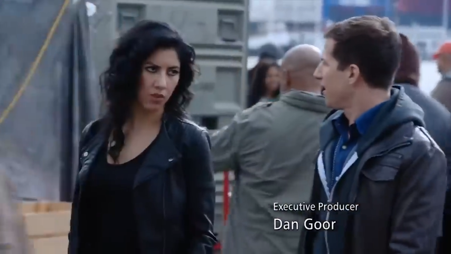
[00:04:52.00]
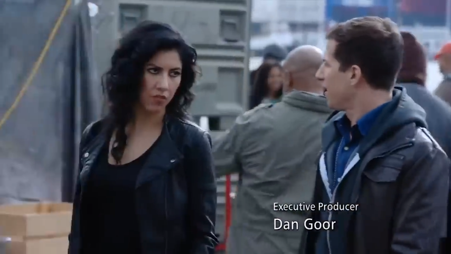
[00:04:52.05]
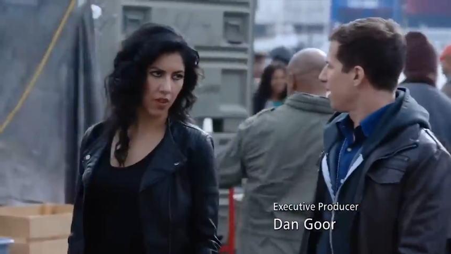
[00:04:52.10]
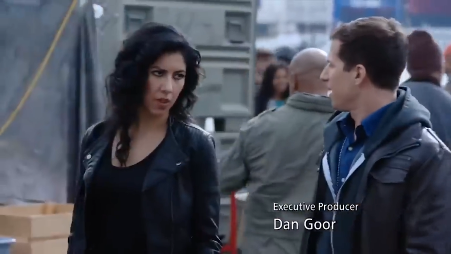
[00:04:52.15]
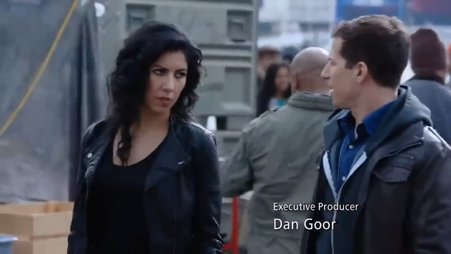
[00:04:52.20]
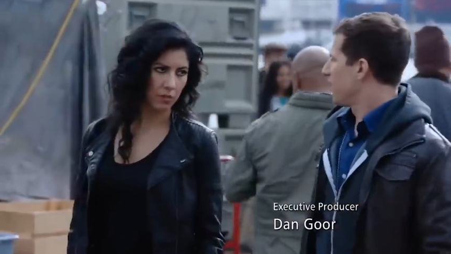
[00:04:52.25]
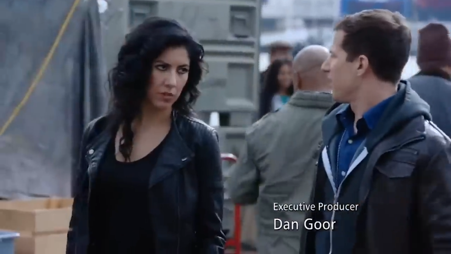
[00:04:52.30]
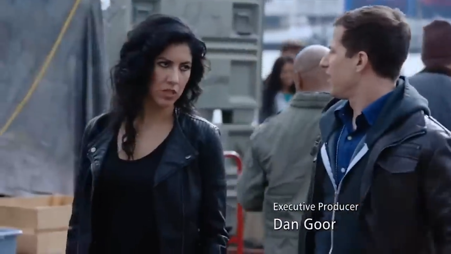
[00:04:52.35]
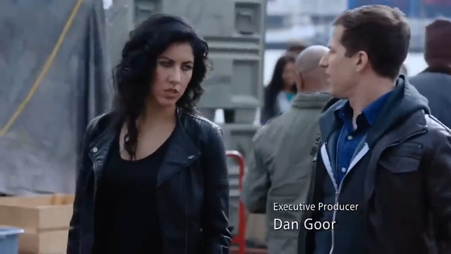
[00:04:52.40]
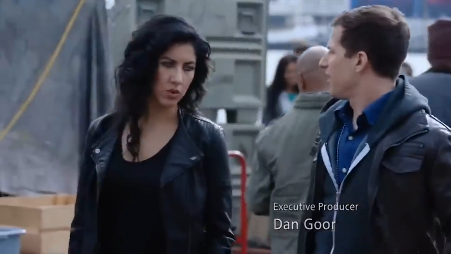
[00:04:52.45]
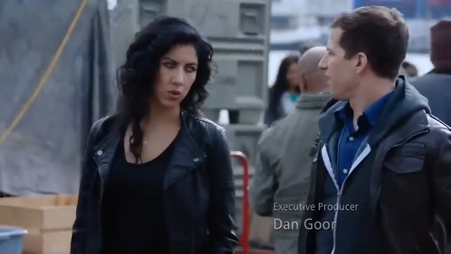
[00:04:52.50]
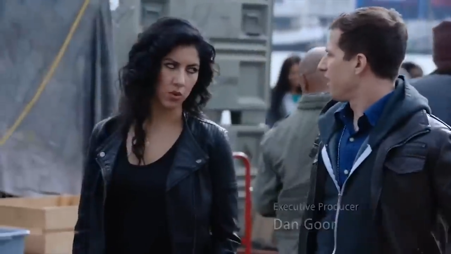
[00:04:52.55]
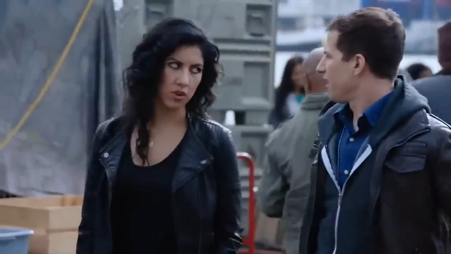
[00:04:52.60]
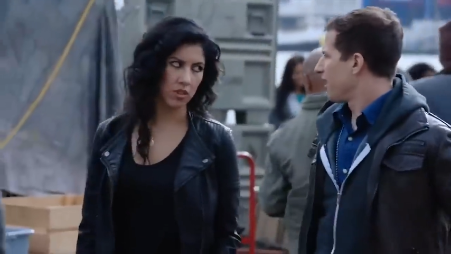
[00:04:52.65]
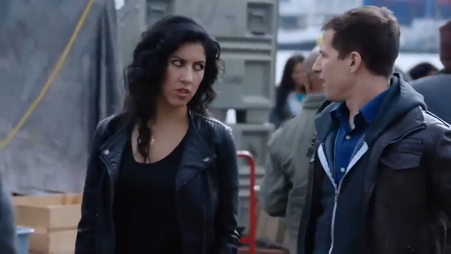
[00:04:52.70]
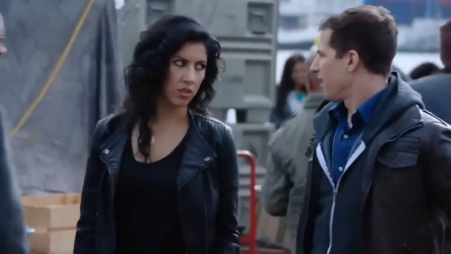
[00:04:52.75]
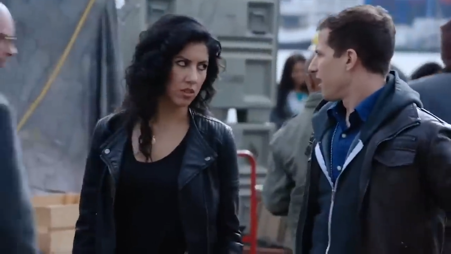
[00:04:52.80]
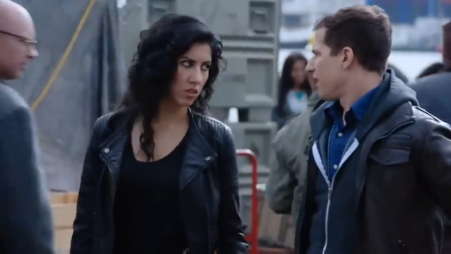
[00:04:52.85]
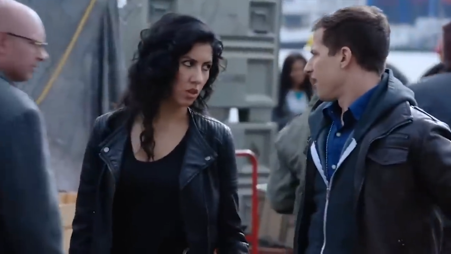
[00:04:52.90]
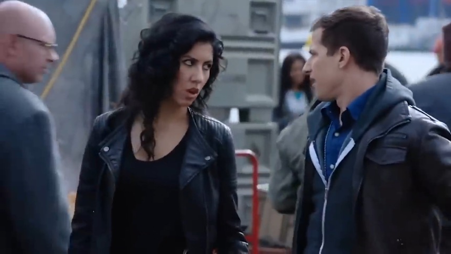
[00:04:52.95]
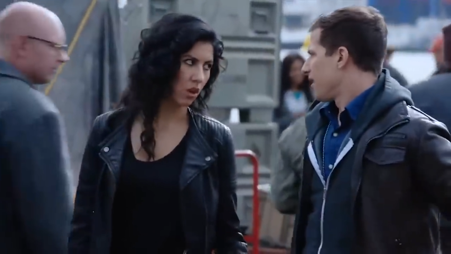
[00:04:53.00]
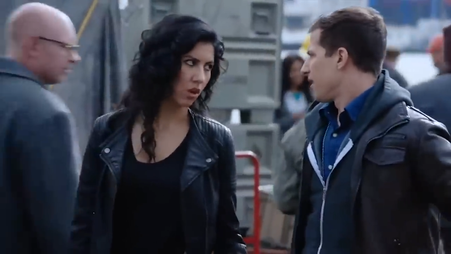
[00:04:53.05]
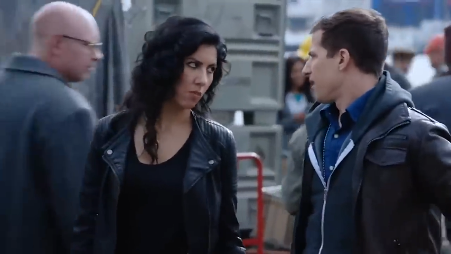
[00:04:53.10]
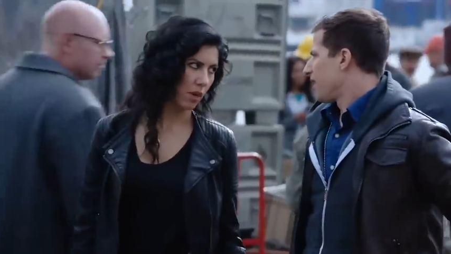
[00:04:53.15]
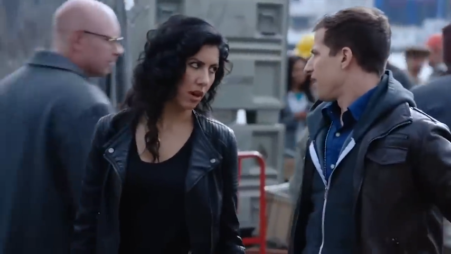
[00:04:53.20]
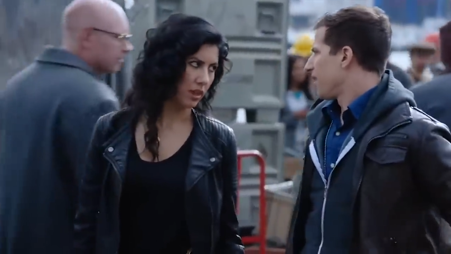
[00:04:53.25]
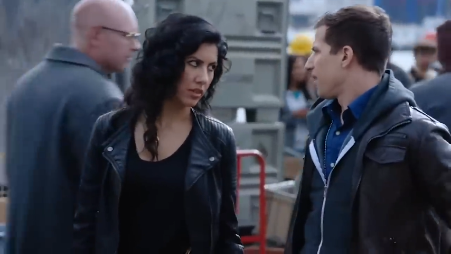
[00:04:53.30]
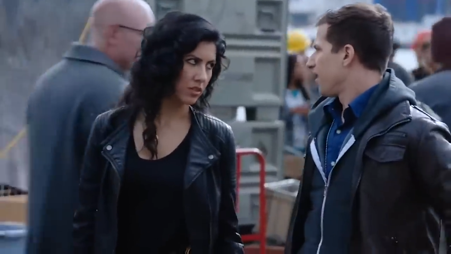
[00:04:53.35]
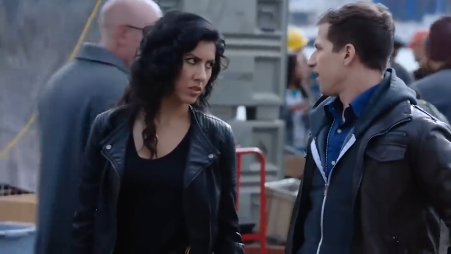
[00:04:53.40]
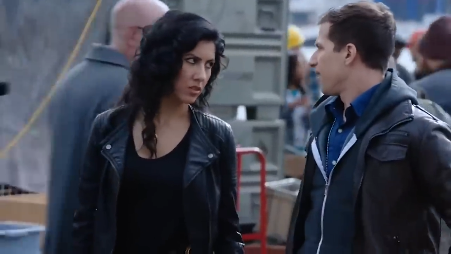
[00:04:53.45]
Speaker 1: or our families or anything that's on
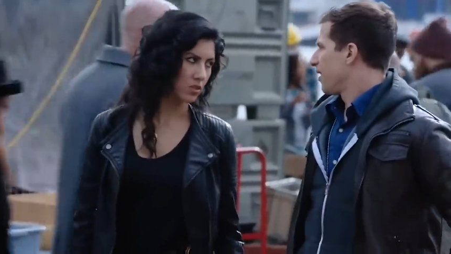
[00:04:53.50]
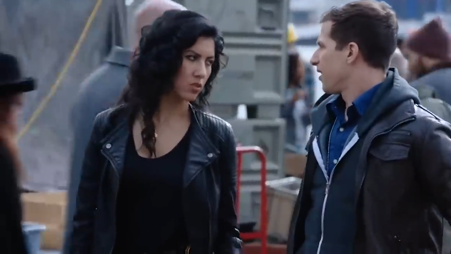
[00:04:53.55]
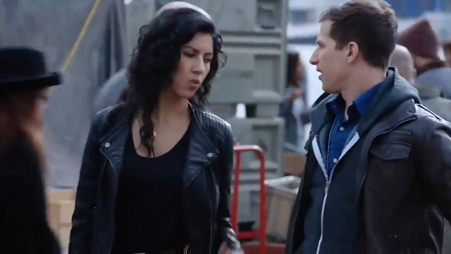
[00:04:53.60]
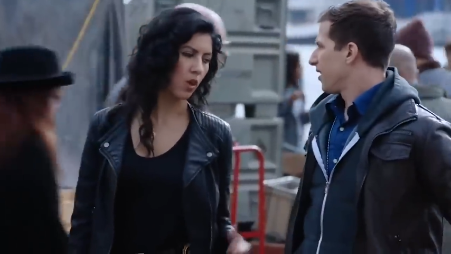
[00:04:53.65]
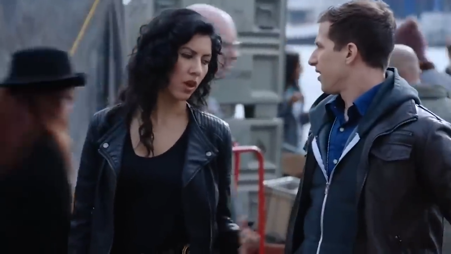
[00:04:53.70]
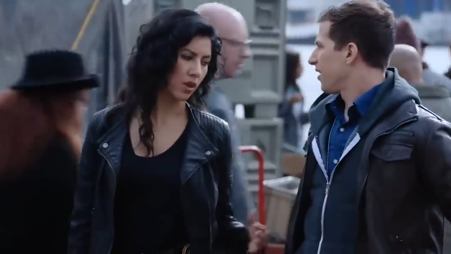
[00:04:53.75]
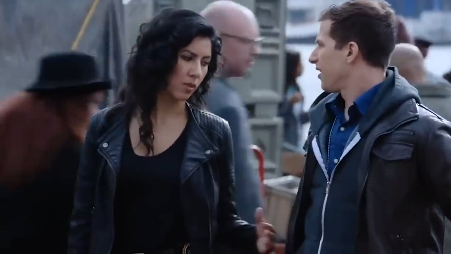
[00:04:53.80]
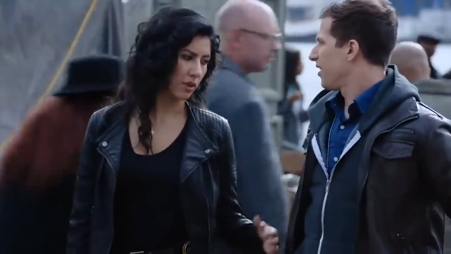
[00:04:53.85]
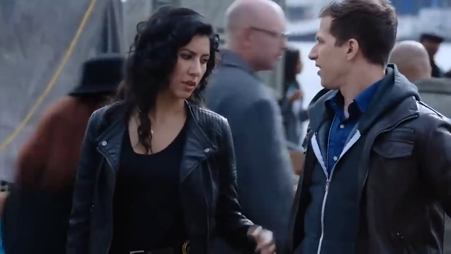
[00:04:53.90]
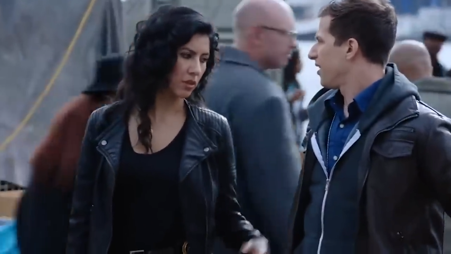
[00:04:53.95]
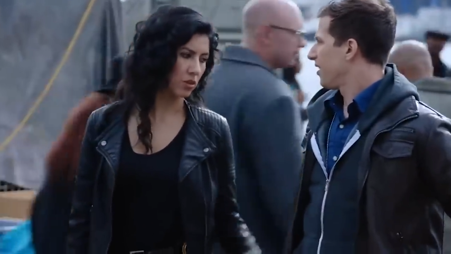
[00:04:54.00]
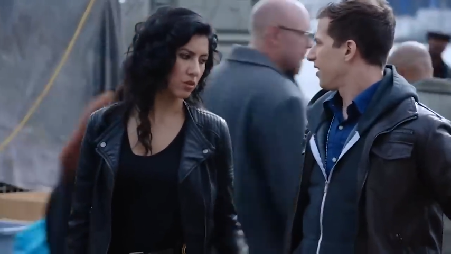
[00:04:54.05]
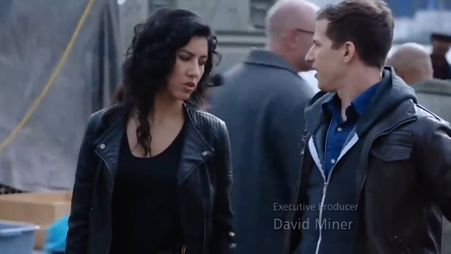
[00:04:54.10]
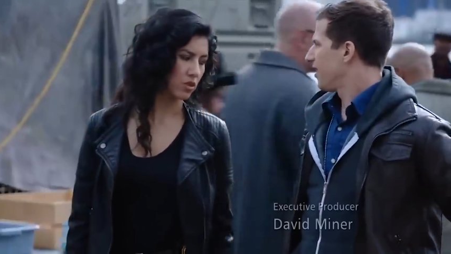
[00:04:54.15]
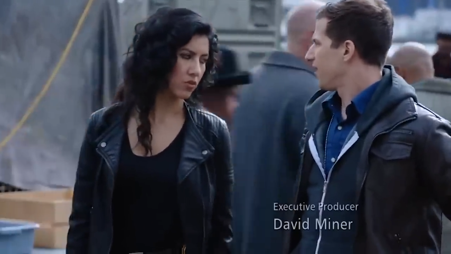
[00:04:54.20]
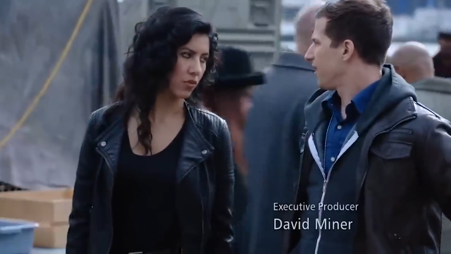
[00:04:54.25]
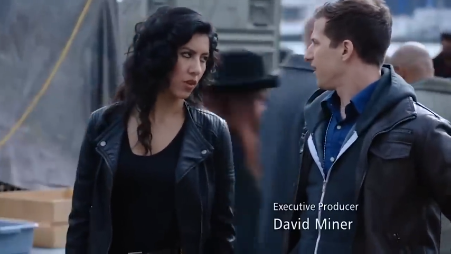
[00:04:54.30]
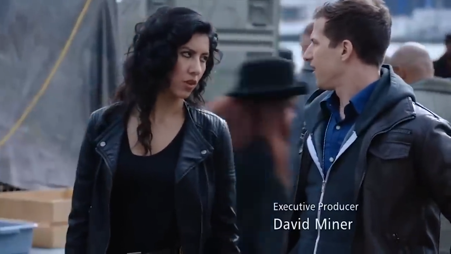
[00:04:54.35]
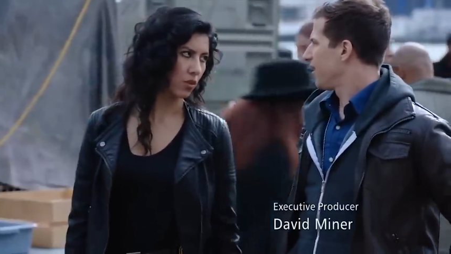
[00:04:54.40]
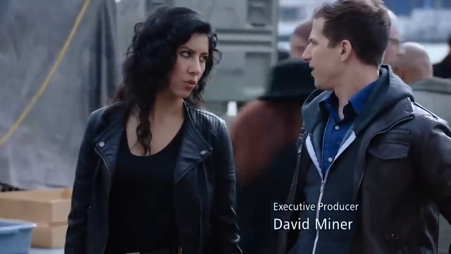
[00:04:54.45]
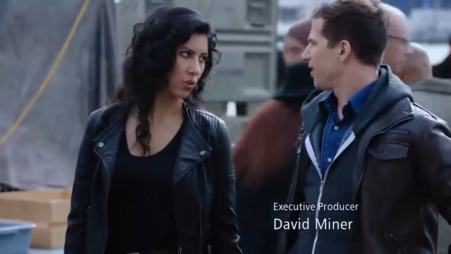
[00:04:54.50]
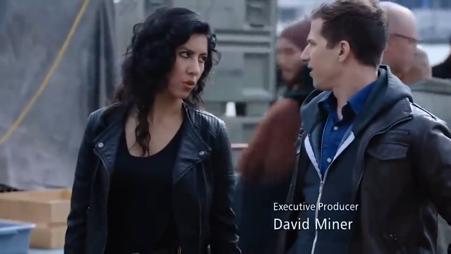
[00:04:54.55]
our minds. It's why you're my closest